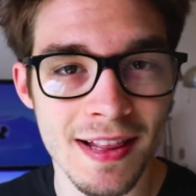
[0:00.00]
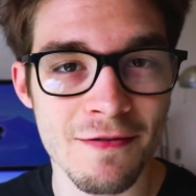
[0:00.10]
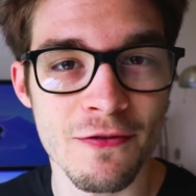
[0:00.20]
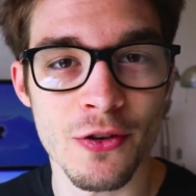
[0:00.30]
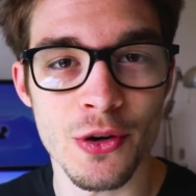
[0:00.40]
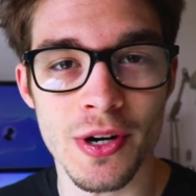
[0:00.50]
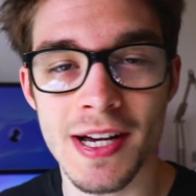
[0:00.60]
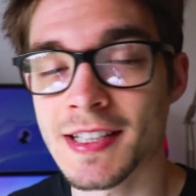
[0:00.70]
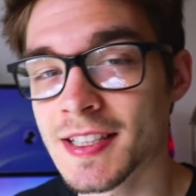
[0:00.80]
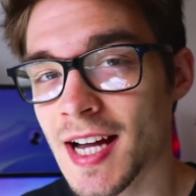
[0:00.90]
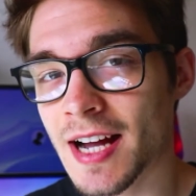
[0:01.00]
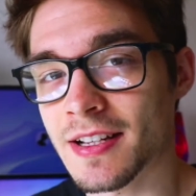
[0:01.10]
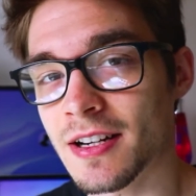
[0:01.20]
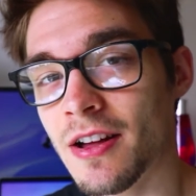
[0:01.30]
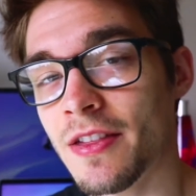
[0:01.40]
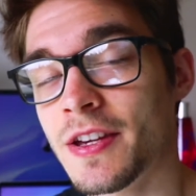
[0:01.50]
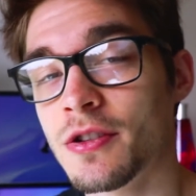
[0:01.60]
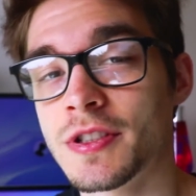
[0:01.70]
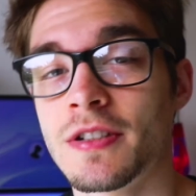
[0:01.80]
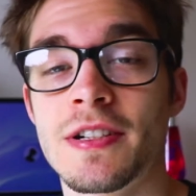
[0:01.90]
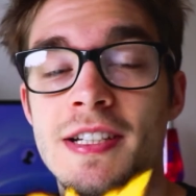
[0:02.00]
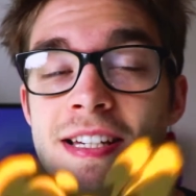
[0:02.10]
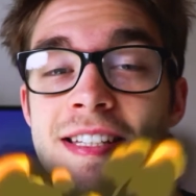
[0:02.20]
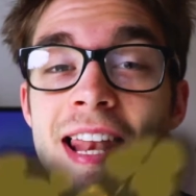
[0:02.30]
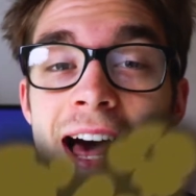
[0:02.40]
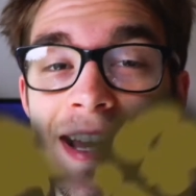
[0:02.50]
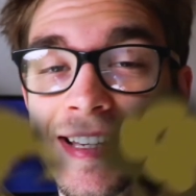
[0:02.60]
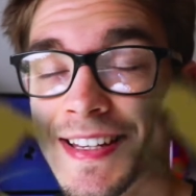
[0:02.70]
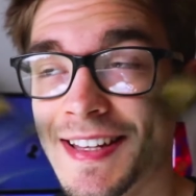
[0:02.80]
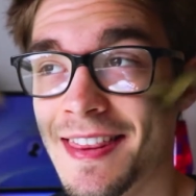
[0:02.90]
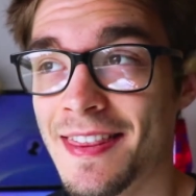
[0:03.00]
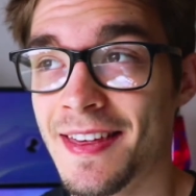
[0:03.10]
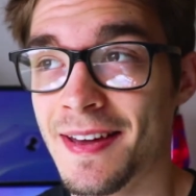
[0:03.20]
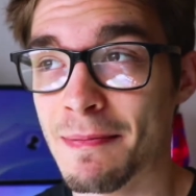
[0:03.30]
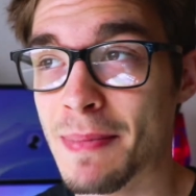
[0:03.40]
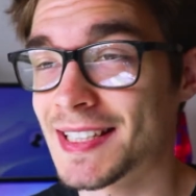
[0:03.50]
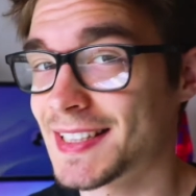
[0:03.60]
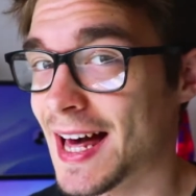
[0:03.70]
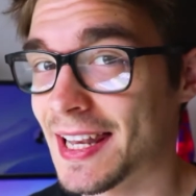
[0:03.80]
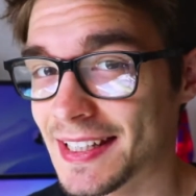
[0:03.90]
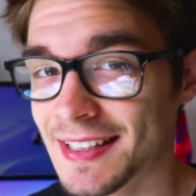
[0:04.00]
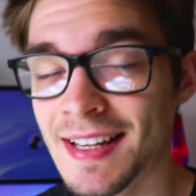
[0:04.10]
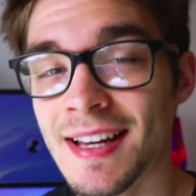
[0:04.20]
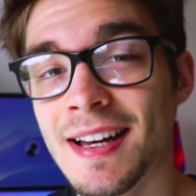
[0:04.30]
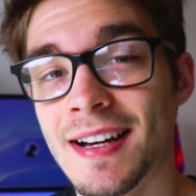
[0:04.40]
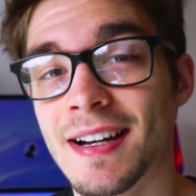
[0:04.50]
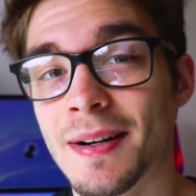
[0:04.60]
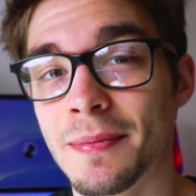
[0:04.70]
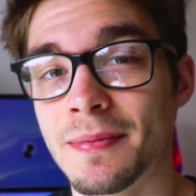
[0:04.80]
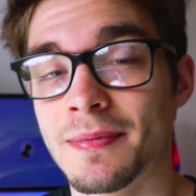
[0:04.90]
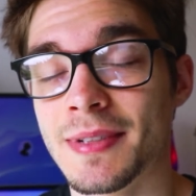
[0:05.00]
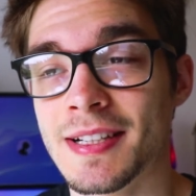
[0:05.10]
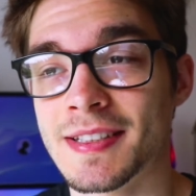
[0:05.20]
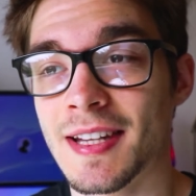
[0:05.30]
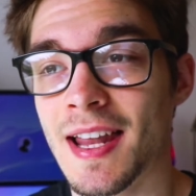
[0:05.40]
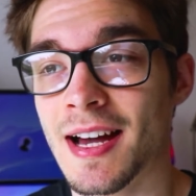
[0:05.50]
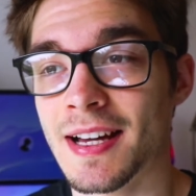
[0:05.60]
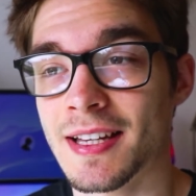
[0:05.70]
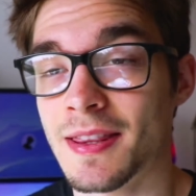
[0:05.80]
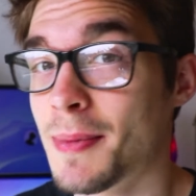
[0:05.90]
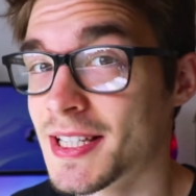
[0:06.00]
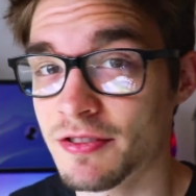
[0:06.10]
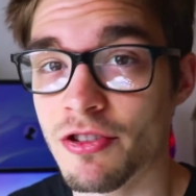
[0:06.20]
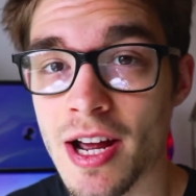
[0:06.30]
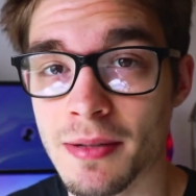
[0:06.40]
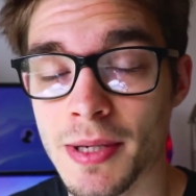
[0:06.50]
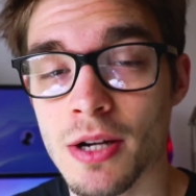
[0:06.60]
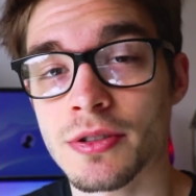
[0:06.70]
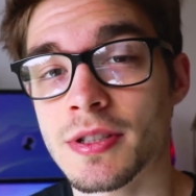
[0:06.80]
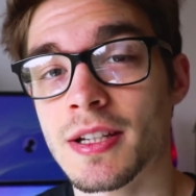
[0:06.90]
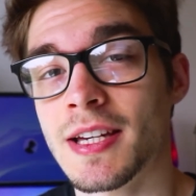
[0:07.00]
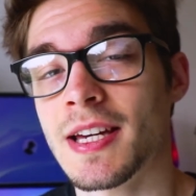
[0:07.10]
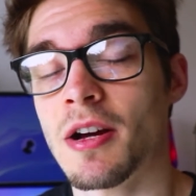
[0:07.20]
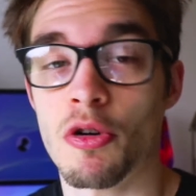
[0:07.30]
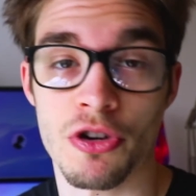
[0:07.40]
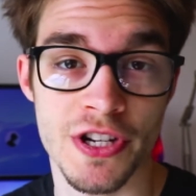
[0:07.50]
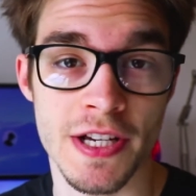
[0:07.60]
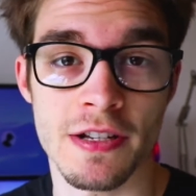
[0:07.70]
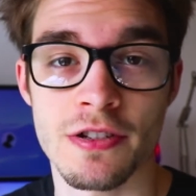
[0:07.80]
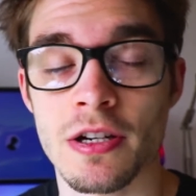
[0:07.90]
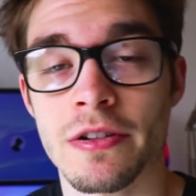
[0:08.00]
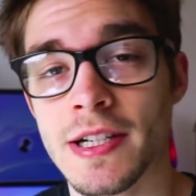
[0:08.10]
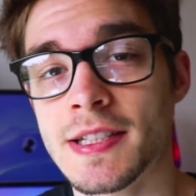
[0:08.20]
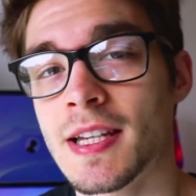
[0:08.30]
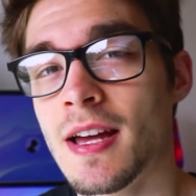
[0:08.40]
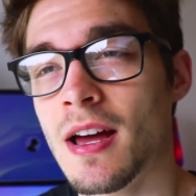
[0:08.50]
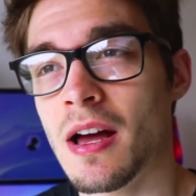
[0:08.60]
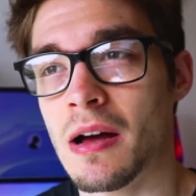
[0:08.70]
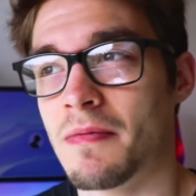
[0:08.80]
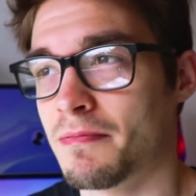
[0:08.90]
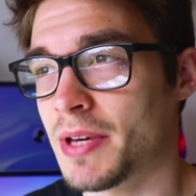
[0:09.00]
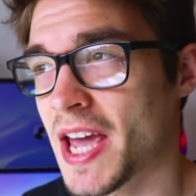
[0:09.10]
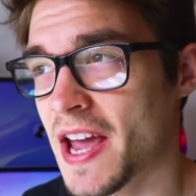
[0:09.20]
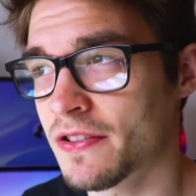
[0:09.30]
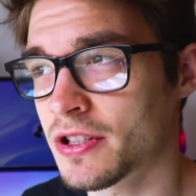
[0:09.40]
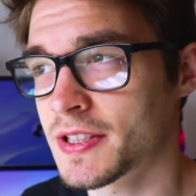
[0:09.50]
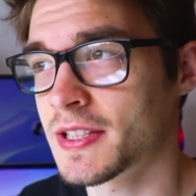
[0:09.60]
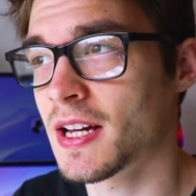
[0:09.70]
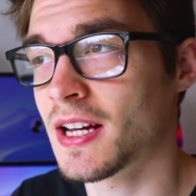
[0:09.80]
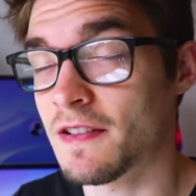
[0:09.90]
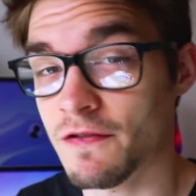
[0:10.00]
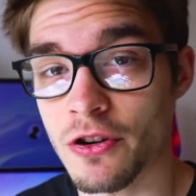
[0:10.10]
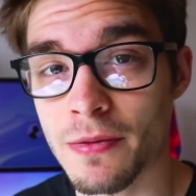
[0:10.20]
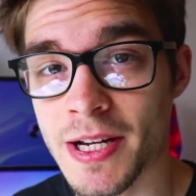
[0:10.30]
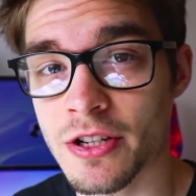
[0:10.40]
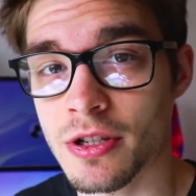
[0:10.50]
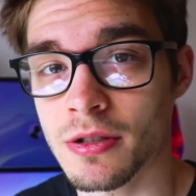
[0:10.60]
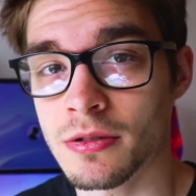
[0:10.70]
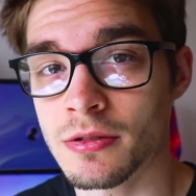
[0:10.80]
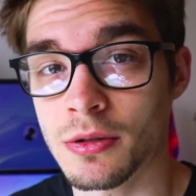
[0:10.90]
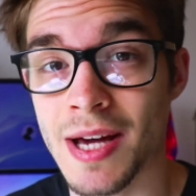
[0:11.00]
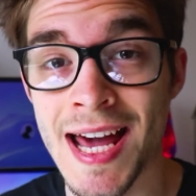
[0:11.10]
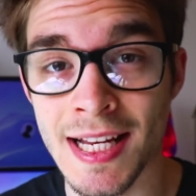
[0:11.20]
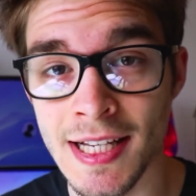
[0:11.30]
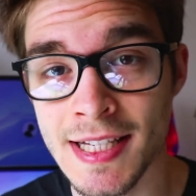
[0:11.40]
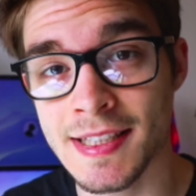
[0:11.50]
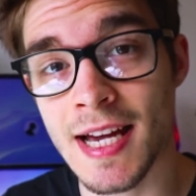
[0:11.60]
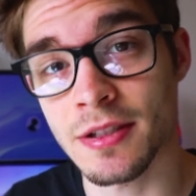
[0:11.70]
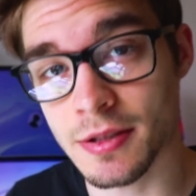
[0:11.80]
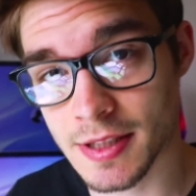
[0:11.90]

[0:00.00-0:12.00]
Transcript: for a designer, the user is like the best ally. It's like the best friend because he or she generates behaviors, information to analyze and to